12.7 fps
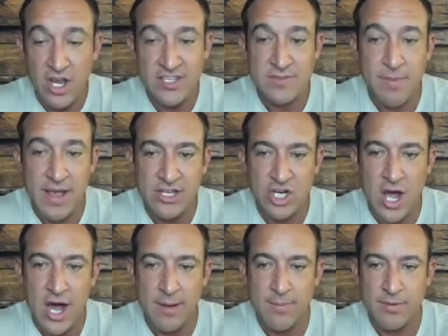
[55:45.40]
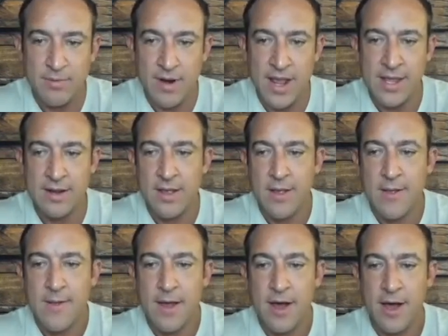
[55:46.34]
my job. Right.
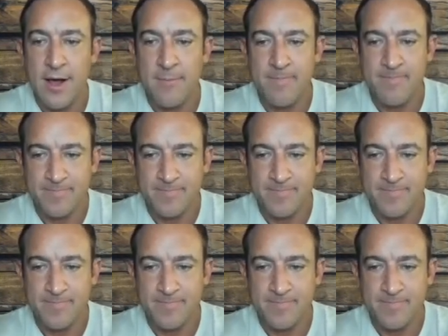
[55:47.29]
There's